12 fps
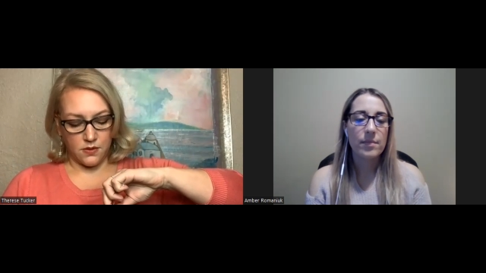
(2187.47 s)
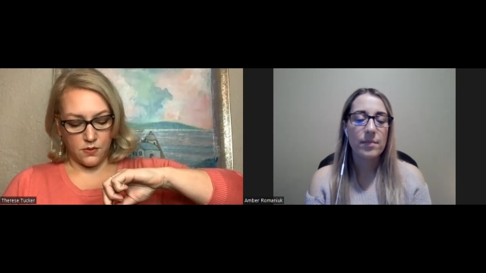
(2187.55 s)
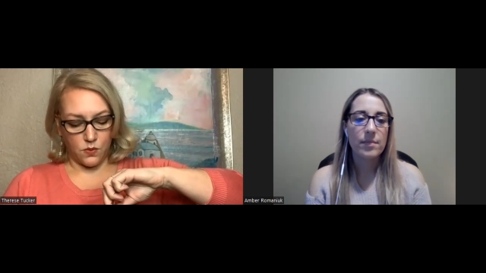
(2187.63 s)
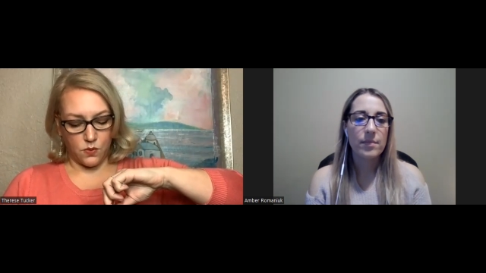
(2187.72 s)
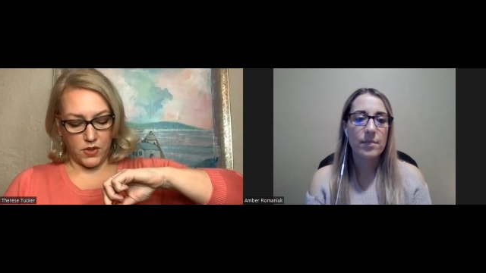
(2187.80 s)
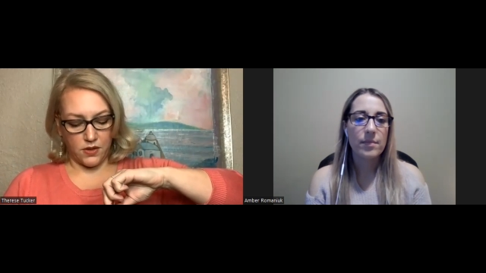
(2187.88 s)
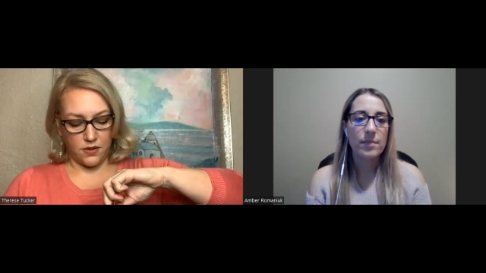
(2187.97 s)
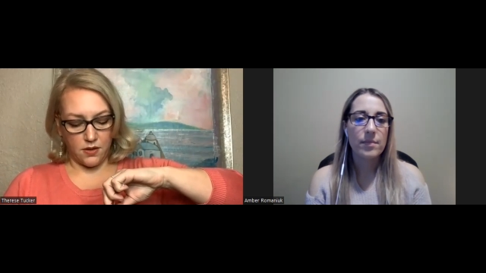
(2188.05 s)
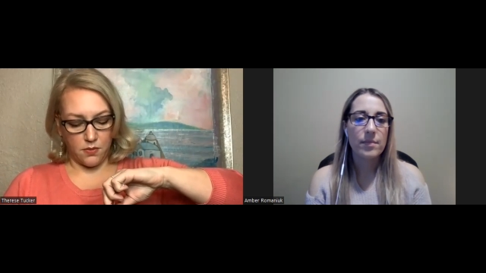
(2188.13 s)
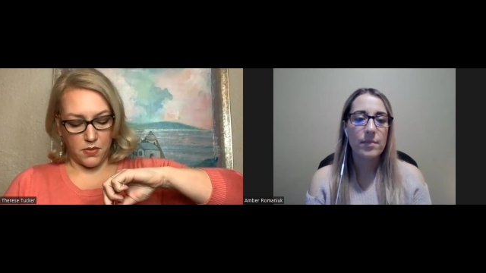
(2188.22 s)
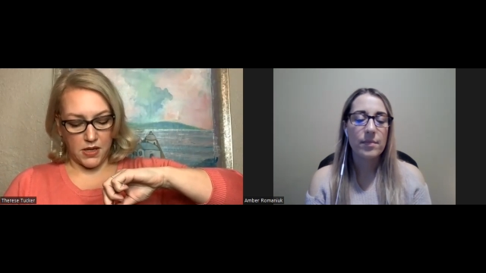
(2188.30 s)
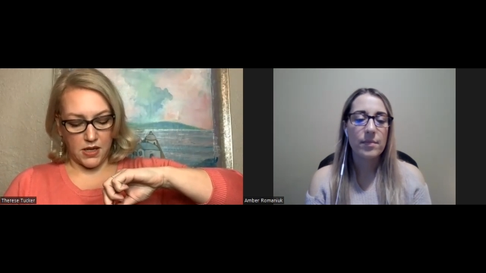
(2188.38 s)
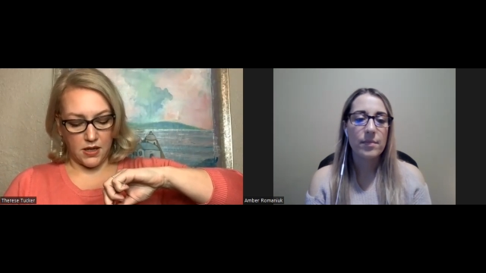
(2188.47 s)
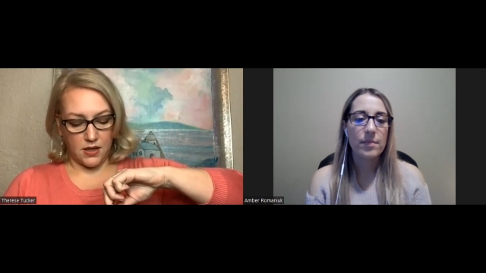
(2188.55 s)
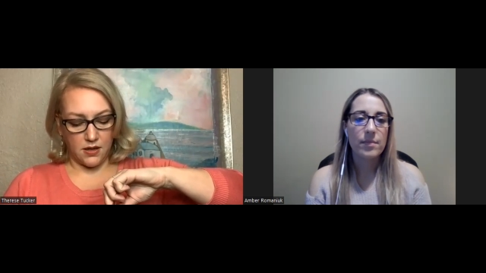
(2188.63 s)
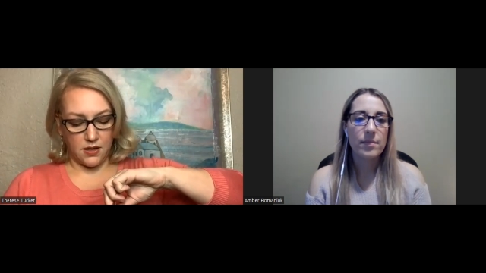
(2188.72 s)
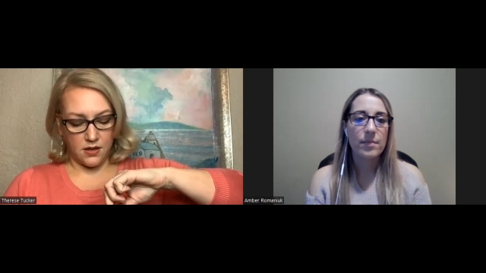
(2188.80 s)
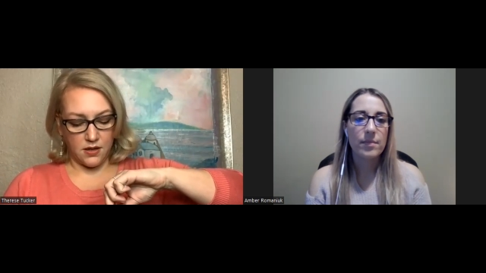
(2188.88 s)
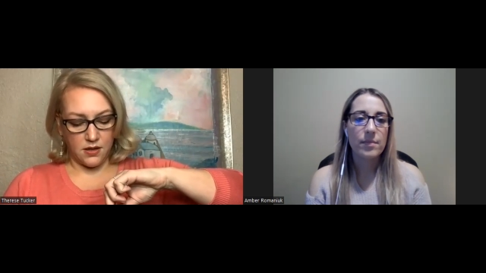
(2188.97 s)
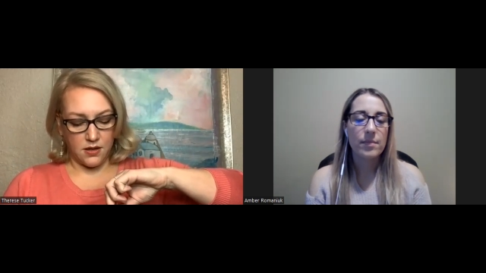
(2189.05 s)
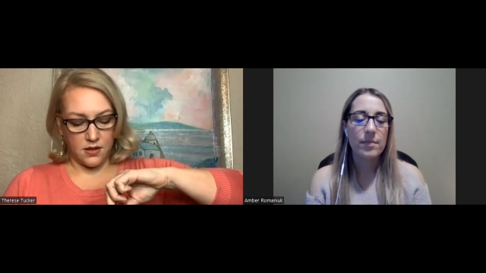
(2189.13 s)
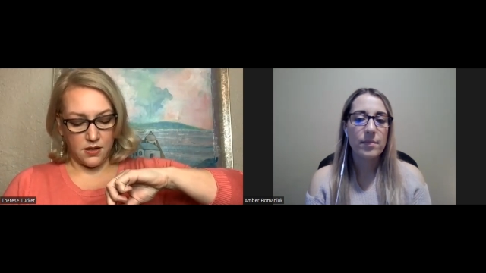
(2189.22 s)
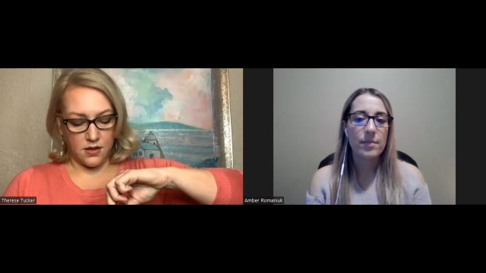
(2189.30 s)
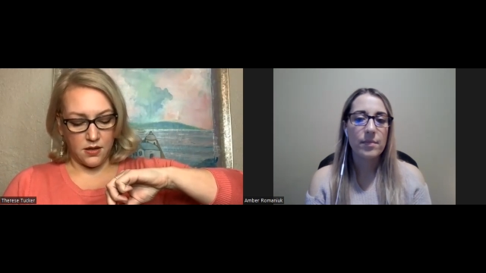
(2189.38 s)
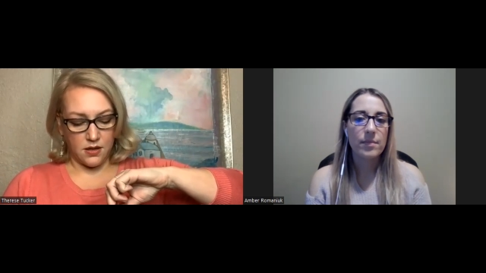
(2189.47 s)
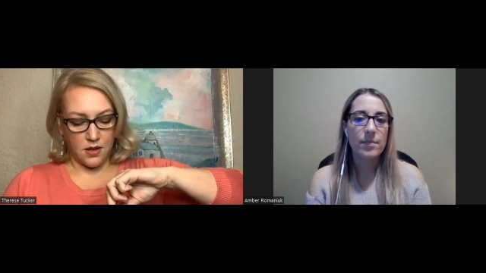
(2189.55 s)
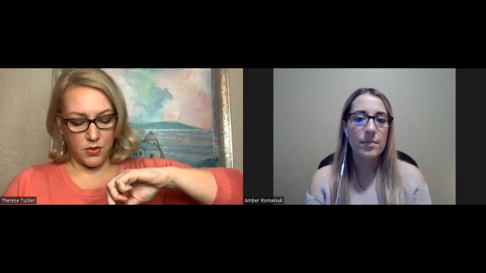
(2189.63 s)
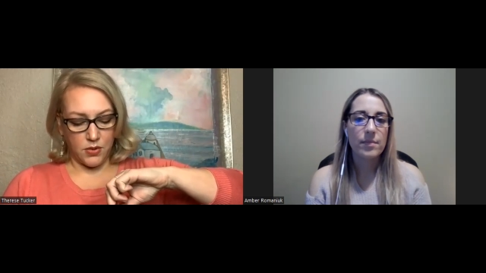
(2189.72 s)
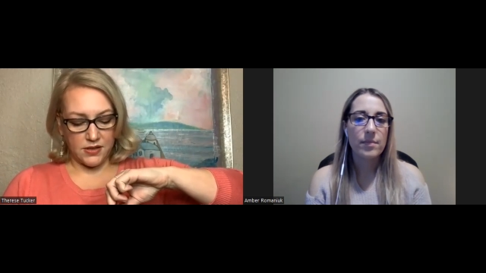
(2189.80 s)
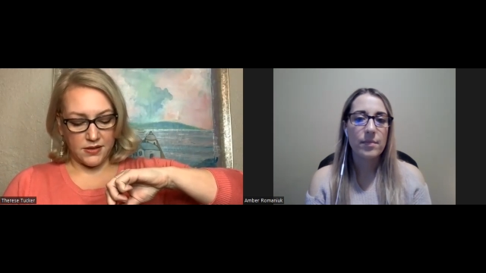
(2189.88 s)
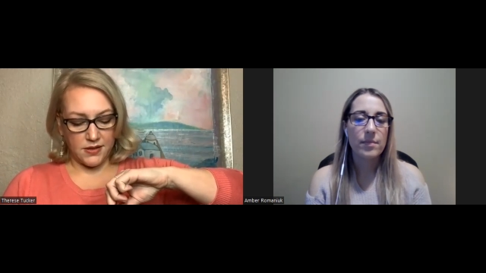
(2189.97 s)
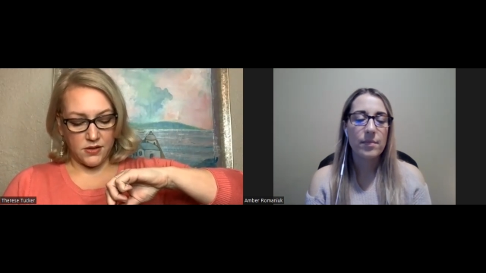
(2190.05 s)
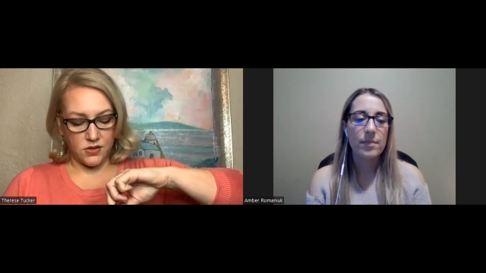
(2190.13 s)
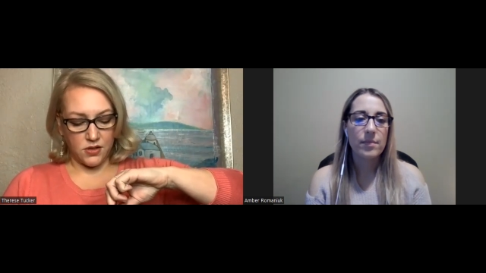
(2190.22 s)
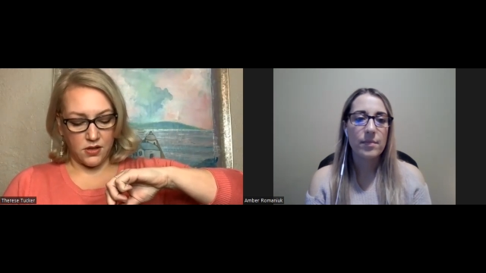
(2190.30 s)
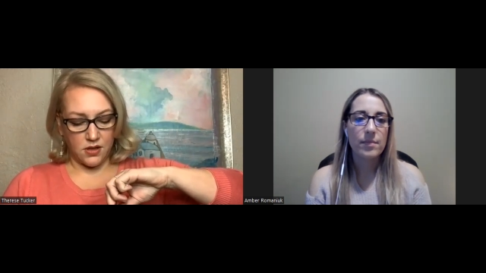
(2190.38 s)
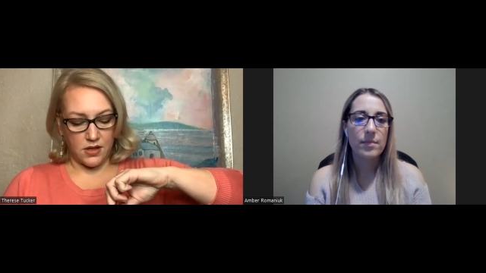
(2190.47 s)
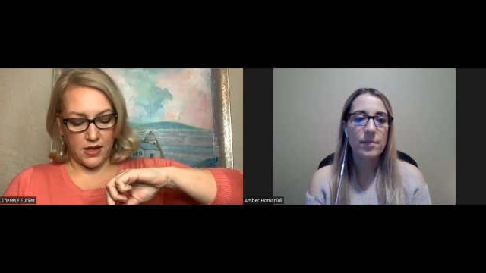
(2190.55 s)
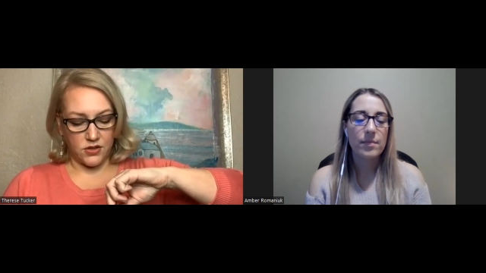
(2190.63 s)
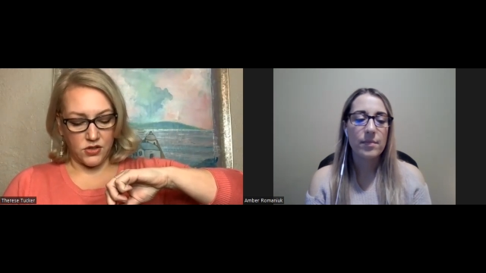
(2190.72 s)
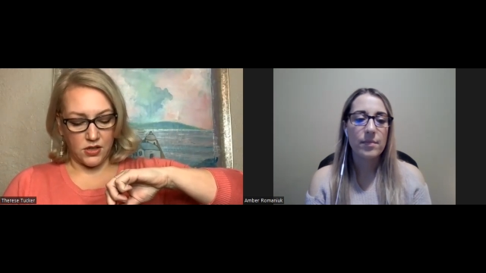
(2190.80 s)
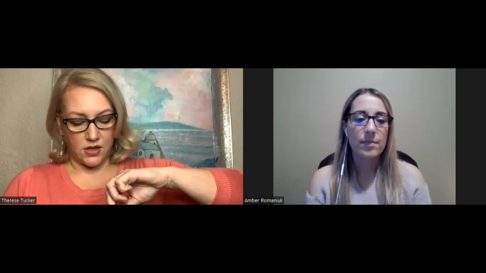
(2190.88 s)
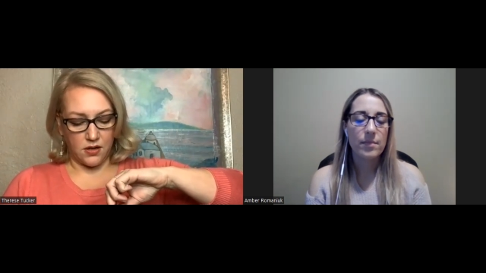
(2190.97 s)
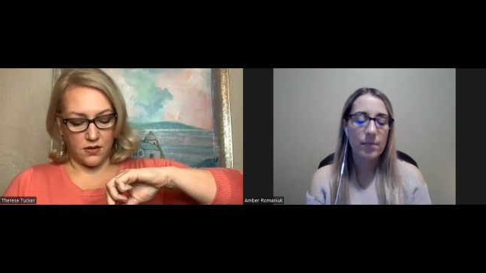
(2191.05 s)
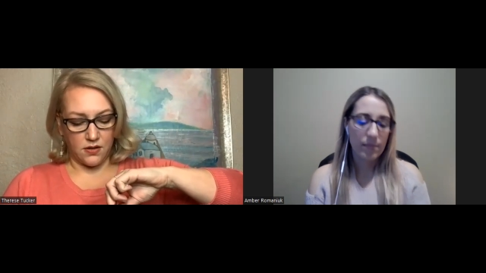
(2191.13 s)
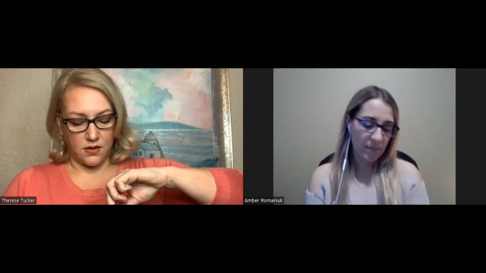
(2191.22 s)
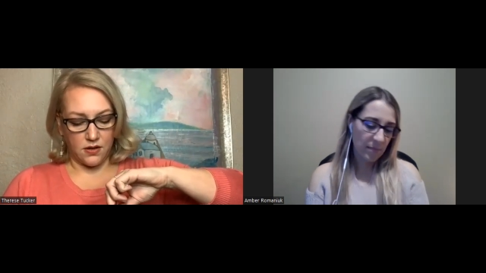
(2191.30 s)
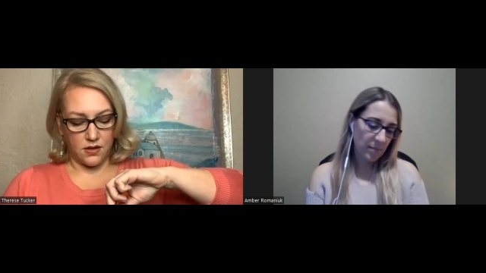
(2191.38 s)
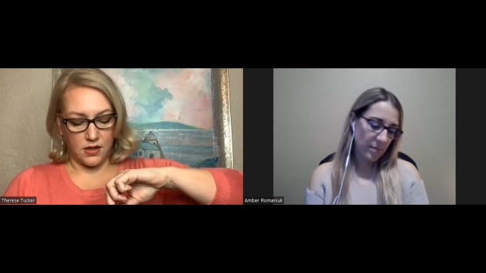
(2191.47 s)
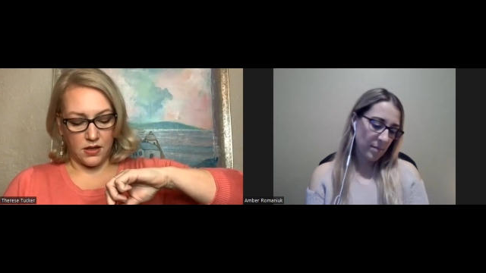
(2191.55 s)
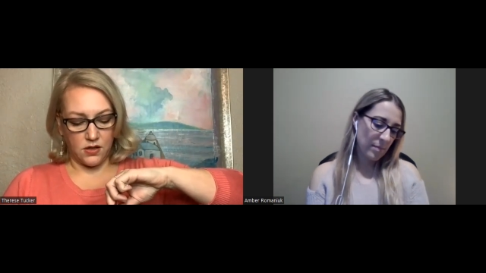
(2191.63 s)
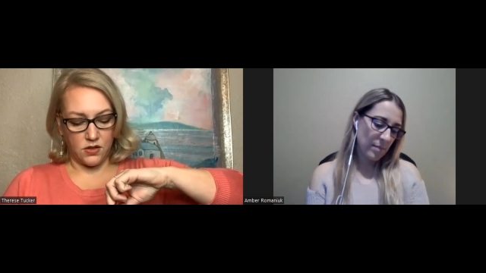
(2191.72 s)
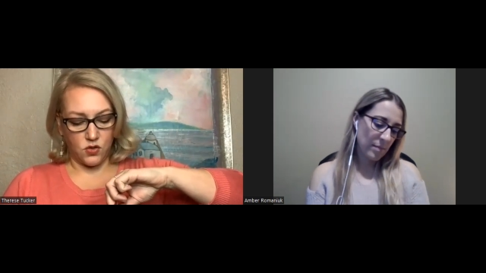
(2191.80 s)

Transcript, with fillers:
Speaker 1: Will there be a presidential election in